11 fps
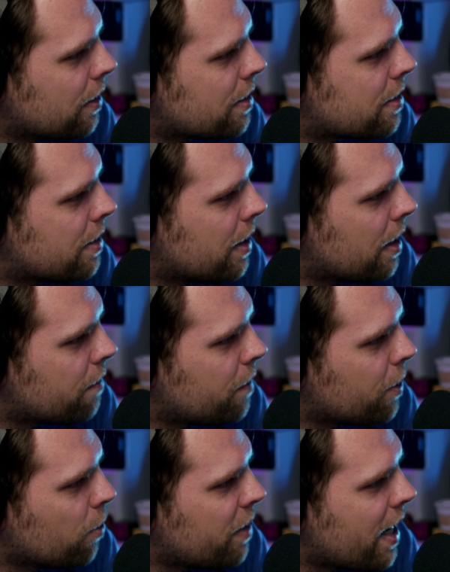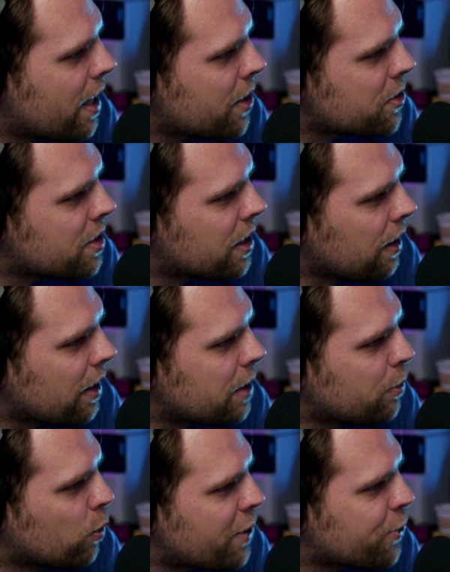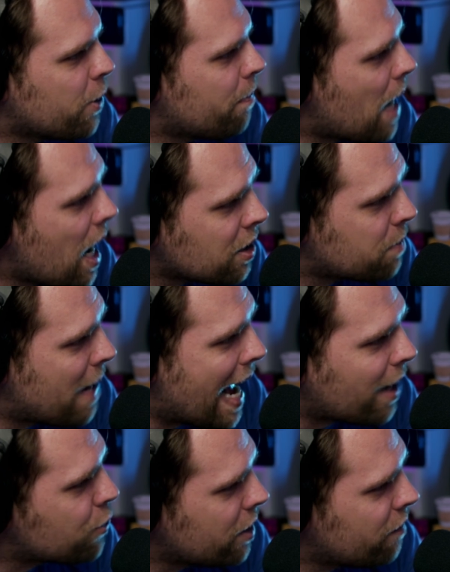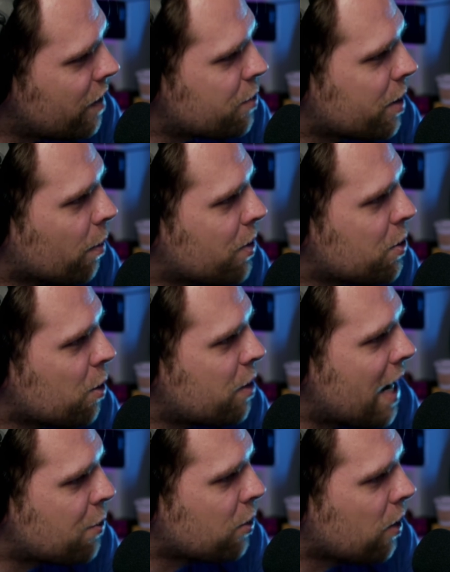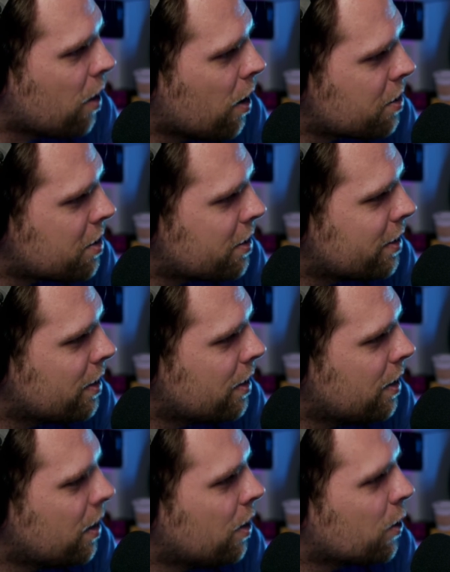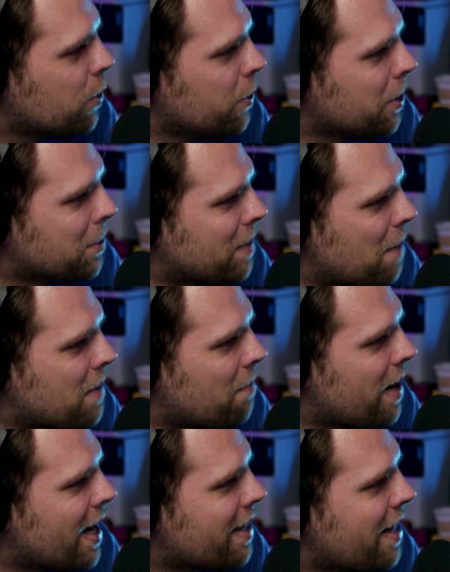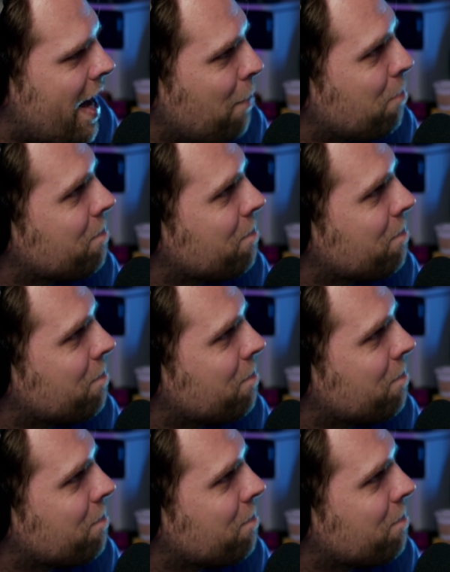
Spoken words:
see. The figure will be housed in a collectible retro box packaging featuring original theatrical art. Cool. I'm not buying that